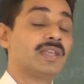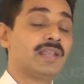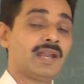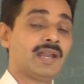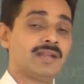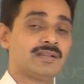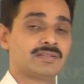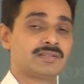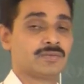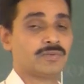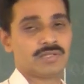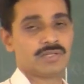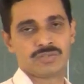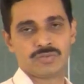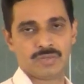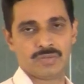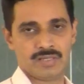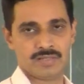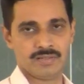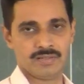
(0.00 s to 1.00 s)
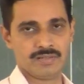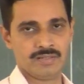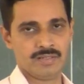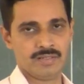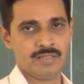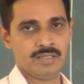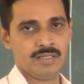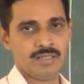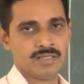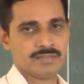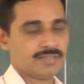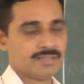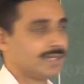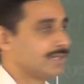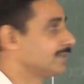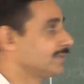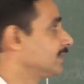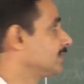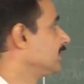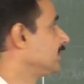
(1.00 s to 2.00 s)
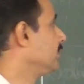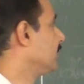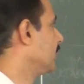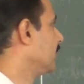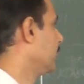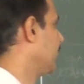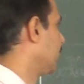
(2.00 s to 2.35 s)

erect, virtual. That is a simple